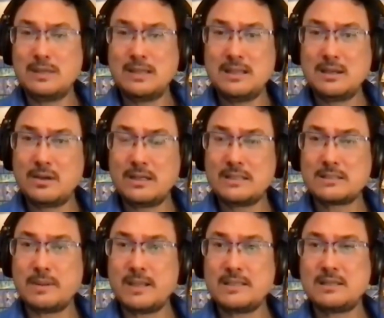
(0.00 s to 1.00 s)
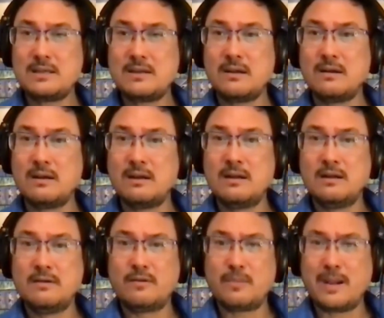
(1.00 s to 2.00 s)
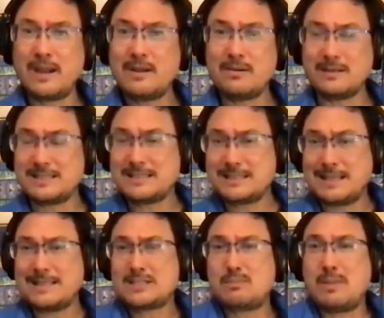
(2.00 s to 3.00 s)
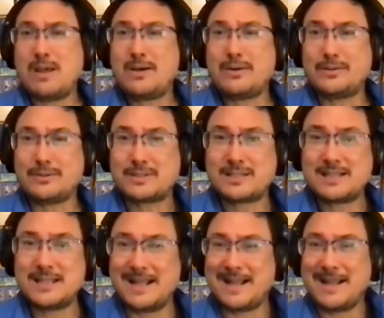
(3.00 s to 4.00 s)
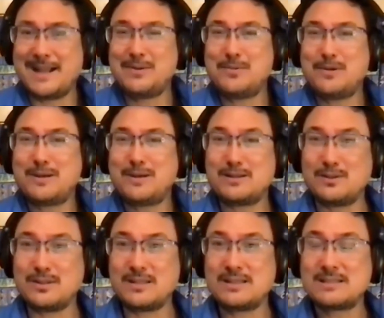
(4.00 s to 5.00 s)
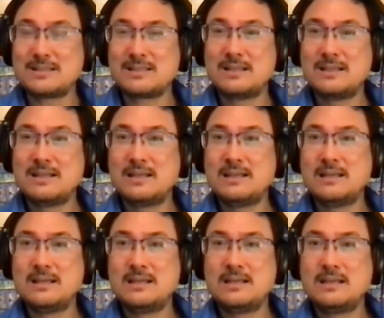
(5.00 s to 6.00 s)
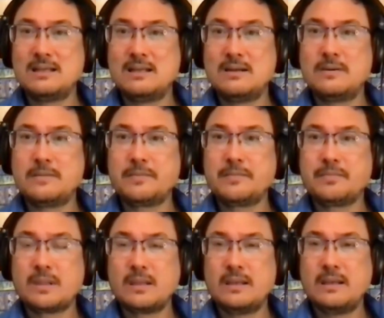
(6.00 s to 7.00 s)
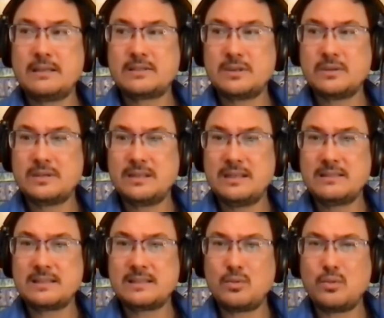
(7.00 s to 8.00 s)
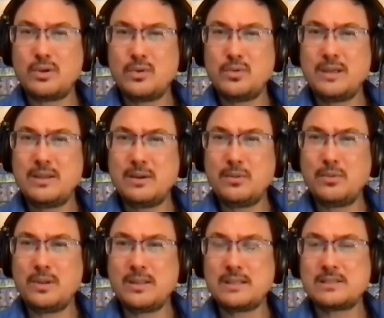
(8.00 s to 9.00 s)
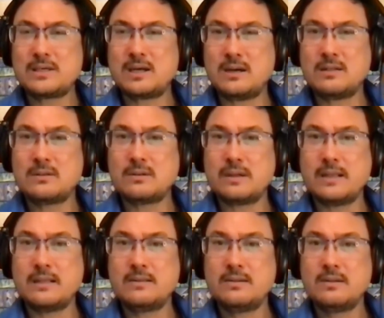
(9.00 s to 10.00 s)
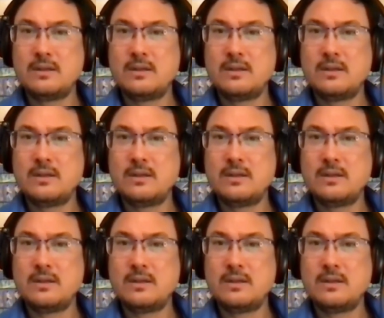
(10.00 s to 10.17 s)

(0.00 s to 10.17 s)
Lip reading: you need to create a space here for migrants. He's like, it smells. I don't want to do this, and so it's like, what are we willing to tolerate?